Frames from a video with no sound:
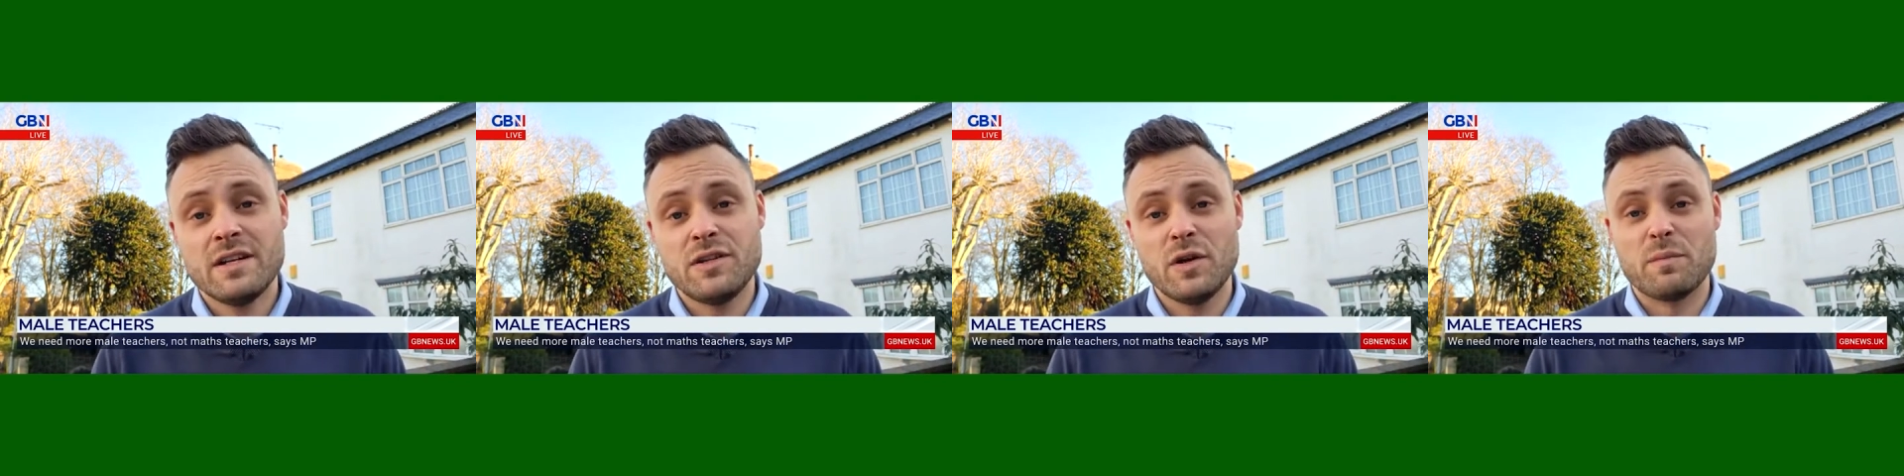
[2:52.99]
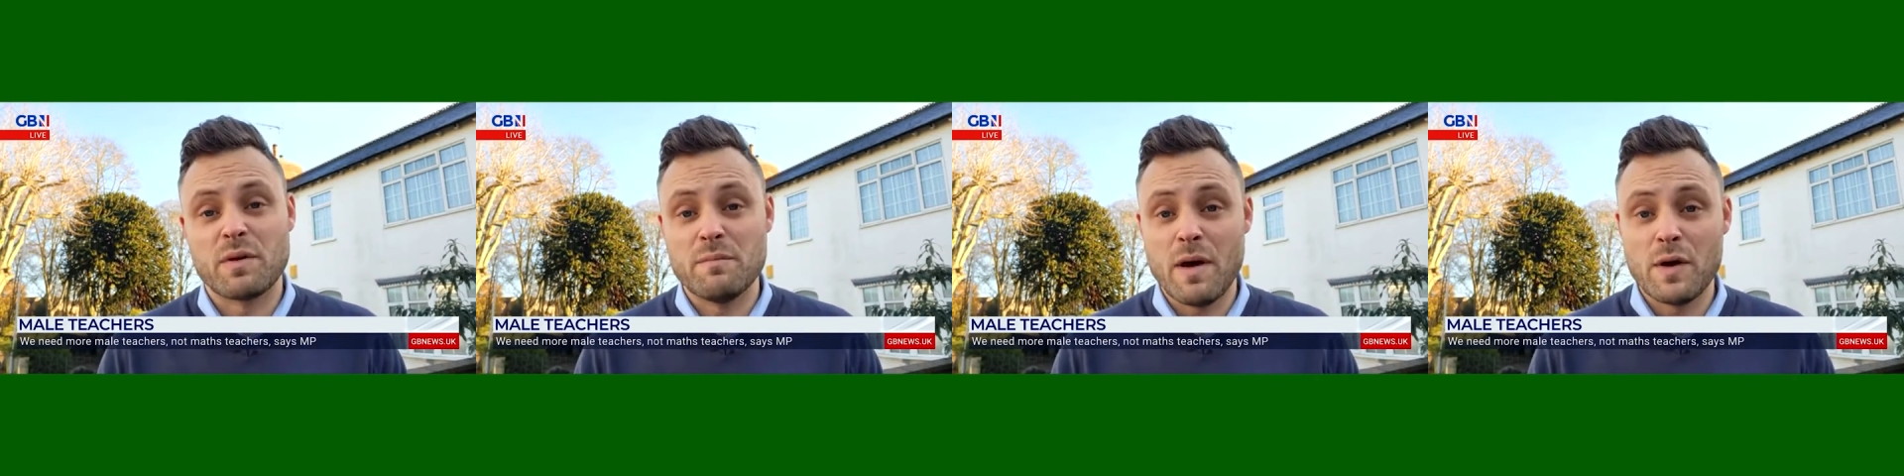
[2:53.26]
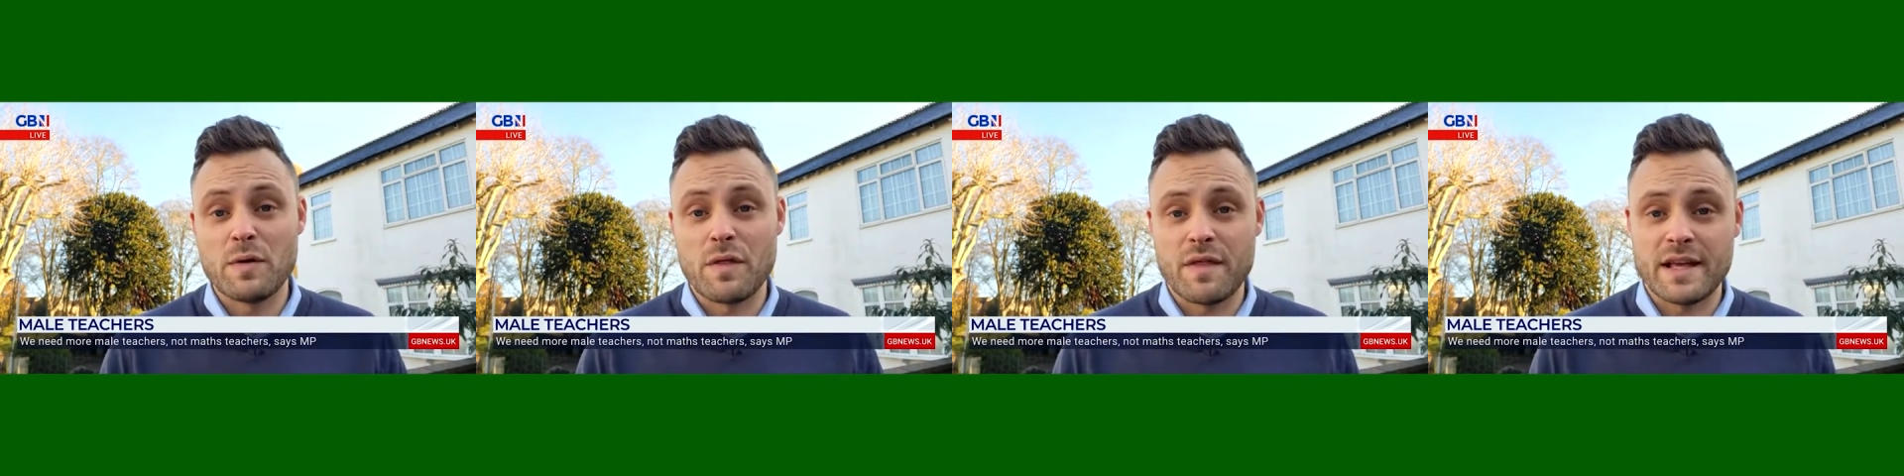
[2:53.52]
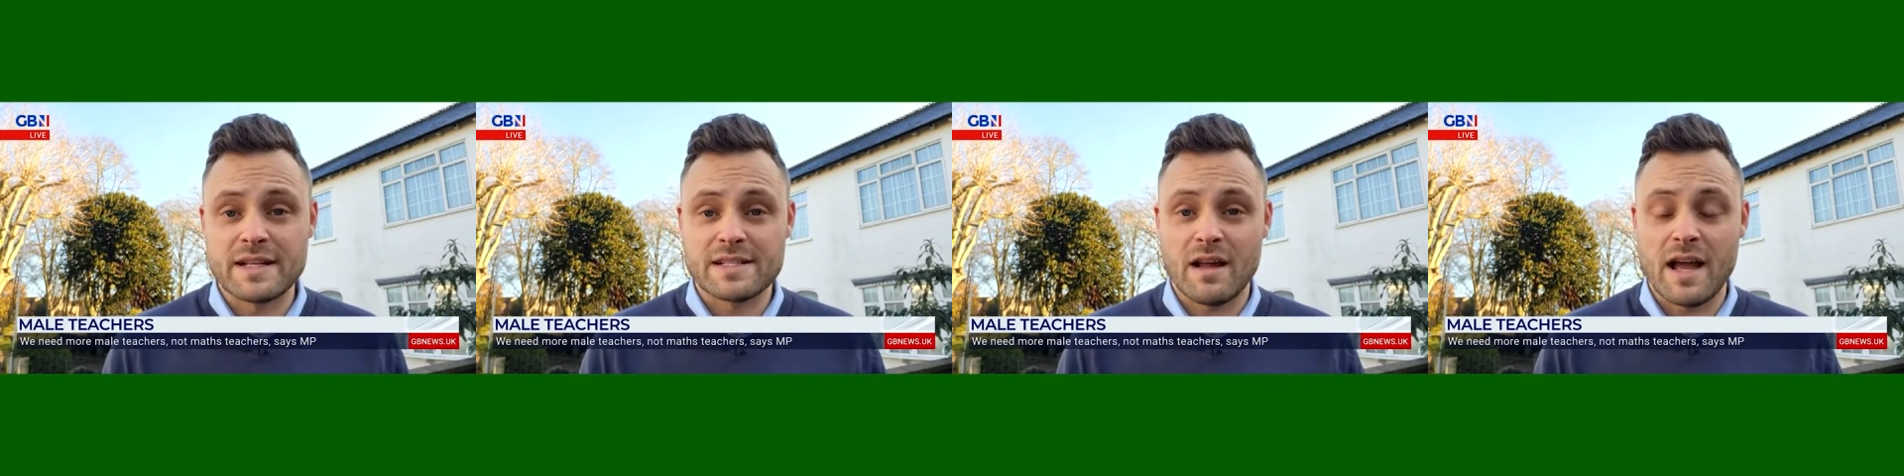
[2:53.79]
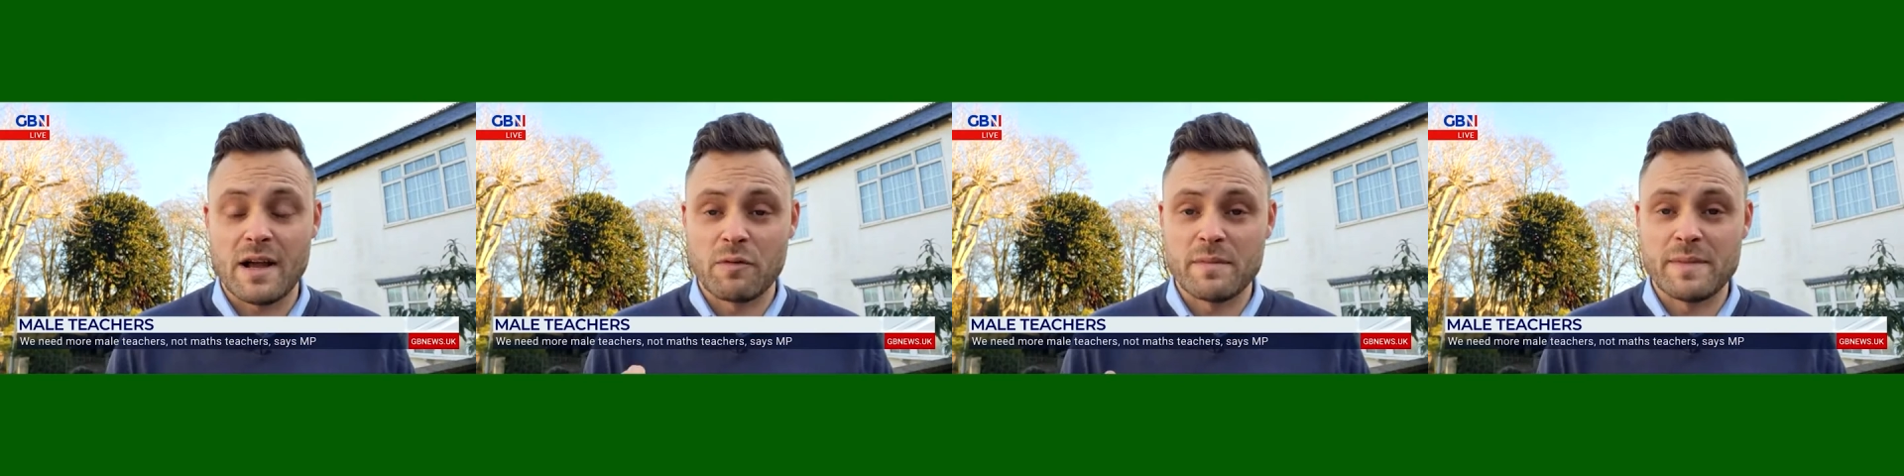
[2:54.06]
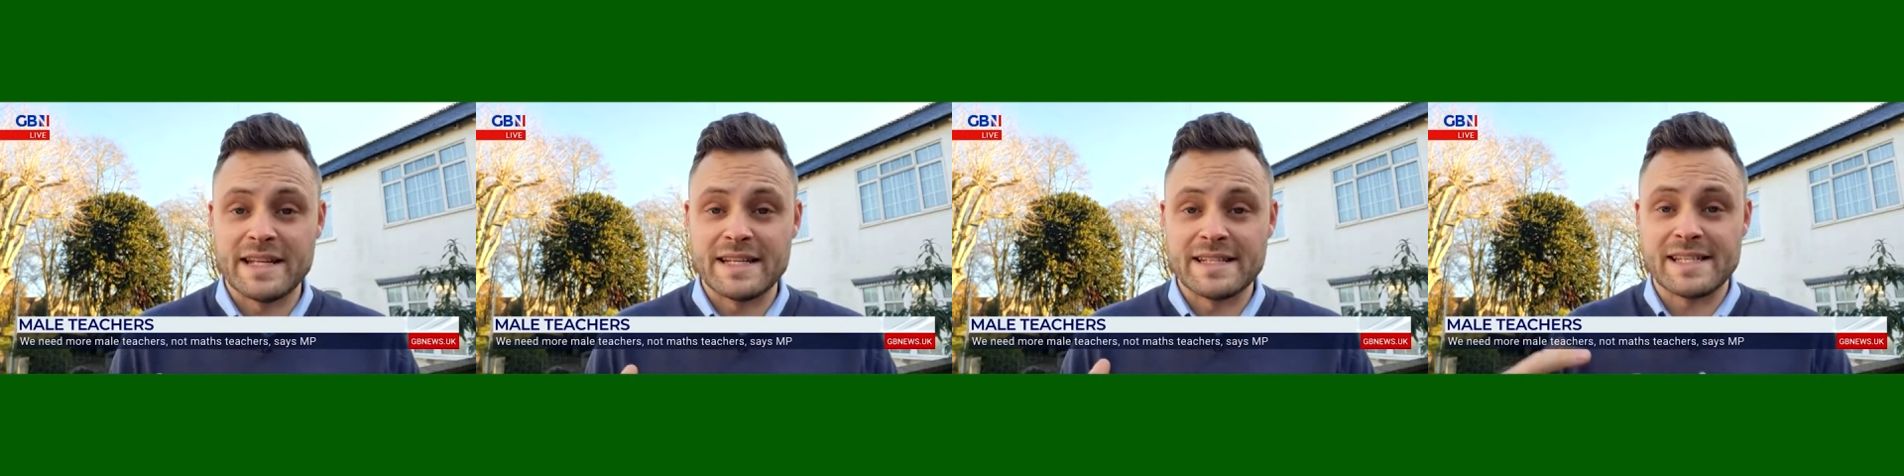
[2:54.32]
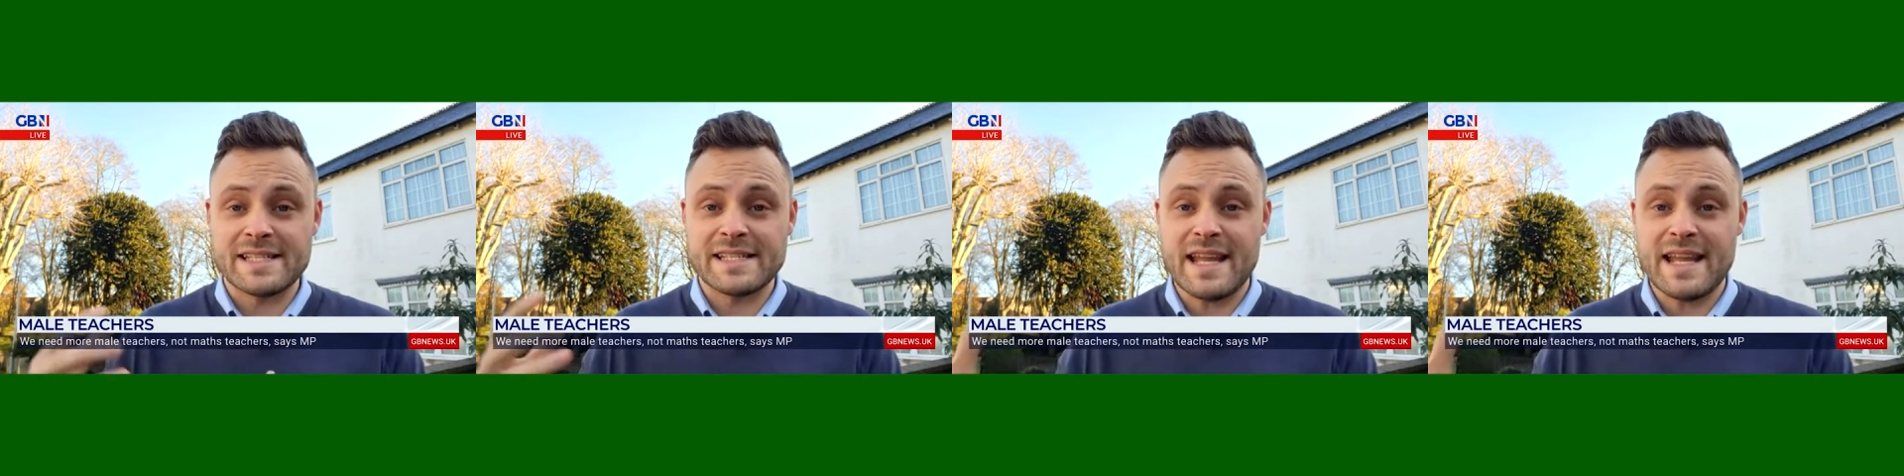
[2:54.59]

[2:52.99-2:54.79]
to promote things like women into